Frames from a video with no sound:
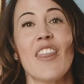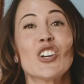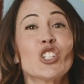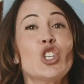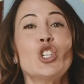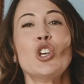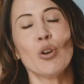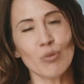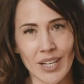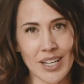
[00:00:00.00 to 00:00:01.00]
There's
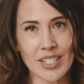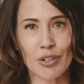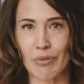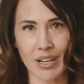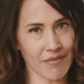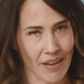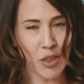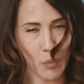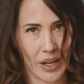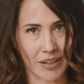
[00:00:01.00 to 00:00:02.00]
no need to
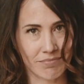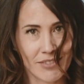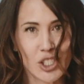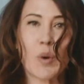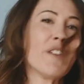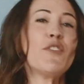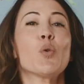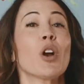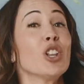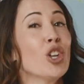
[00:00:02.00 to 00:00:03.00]
reinvent the wheel. So if
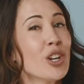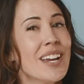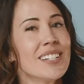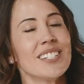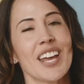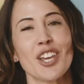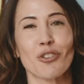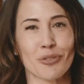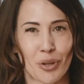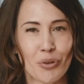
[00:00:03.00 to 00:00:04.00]
you are looking to
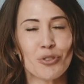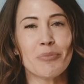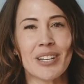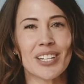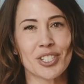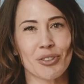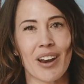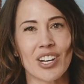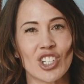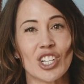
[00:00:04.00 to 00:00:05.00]
take your social media
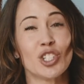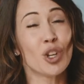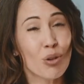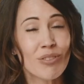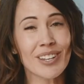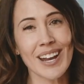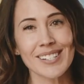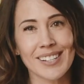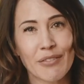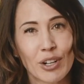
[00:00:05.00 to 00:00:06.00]
strategy to the
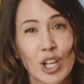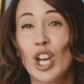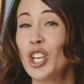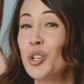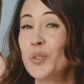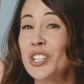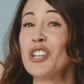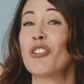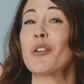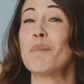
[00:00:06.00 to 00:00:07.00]
next level
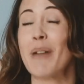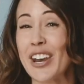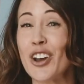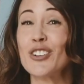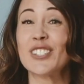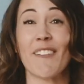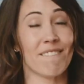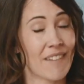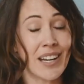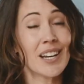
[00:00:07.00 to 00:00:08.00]
using your competitor's
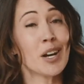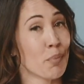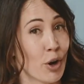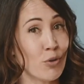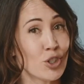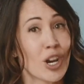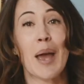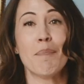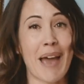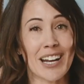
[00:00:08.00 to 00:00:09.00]
vetted approach
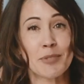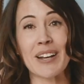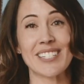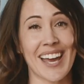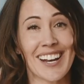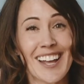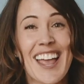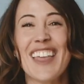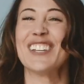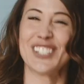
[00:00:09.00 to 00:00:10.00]
backed by
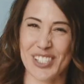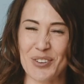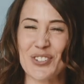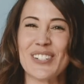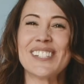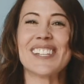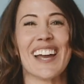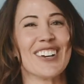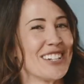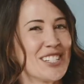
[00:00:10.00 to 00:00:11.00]
data, then
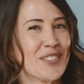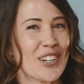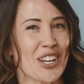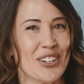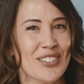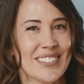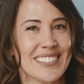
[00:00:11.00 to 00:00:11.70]
Socialinsider is for you.